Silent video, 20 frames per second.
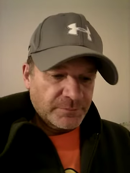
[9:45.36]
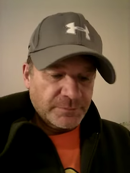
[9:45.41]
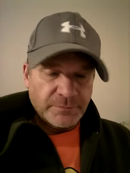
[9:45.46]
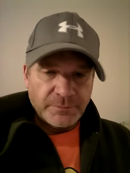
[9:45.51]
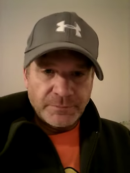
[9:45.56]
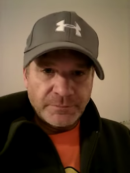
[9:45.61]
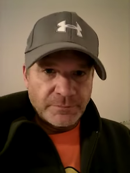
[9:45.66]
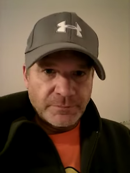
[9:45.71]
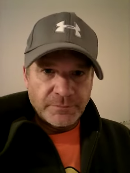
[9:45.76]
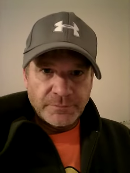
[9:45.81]

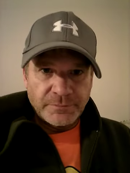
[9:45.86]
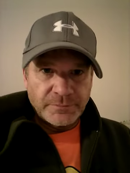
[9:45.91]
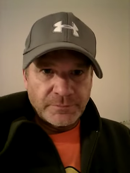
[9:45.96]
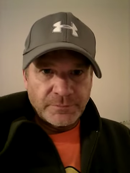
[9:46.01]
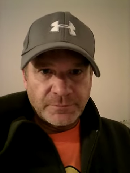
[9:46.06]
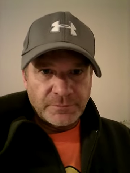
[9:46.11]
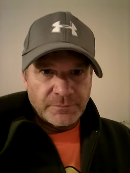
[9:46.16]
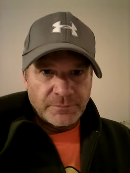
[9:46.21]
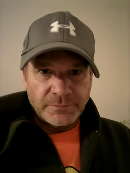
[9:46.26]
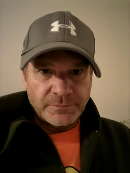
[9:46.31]

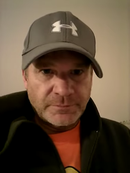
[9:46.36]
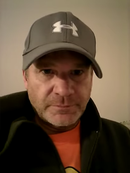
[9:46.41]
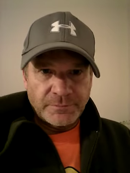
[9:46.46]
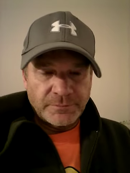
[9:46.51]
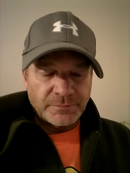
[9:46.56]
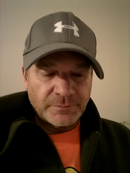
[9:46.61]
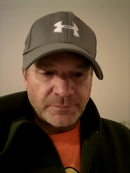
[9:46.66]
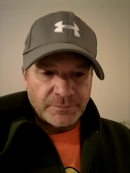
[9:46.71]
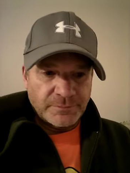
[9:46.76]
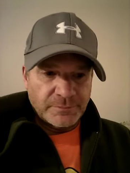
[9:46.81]

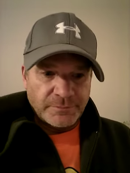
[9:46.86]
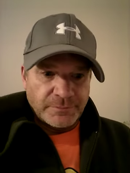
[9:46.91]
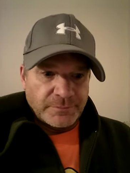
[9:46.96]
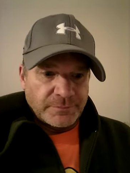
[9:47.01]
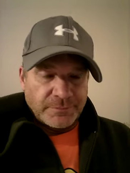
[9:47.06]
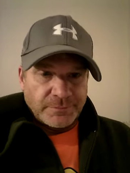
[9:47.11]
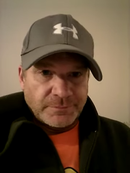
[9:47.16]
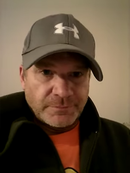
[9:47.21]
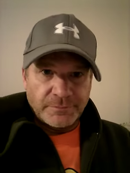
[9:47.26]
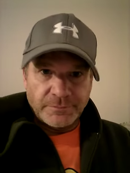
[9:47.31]

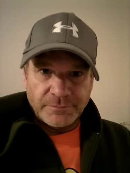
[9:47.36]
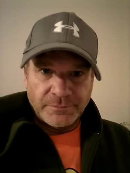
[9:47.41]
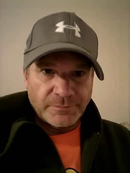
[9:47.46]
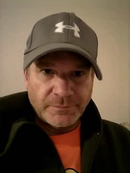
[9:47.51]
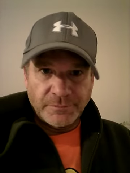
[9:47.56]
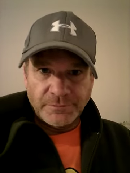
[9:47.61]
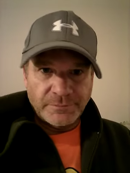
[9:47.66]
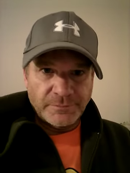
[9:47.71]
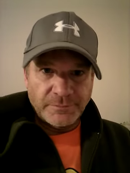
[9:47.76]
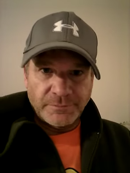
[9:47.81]

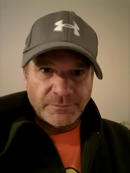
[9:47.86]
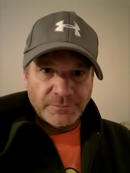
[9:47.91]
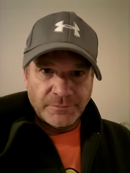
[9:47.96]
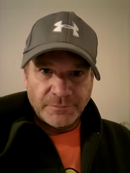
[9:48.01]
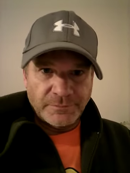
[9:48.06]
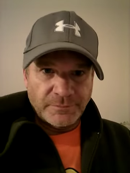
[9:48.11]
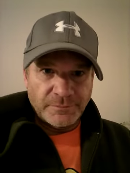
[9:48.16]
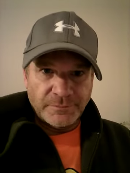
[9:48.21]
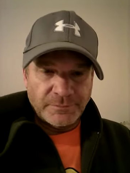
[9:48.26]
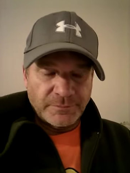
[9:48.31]

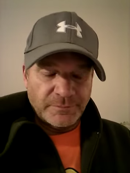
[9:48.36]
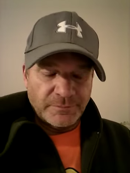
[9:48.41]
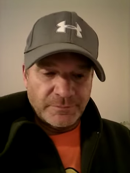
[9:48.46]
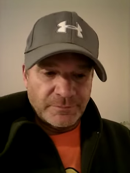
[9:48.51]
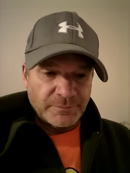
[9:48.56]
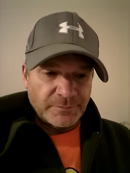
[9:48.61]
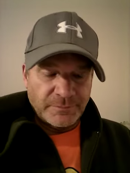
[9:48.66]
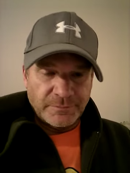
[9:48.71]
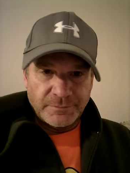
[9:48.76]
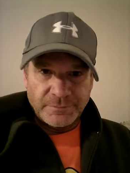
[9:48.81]
(no one is talking)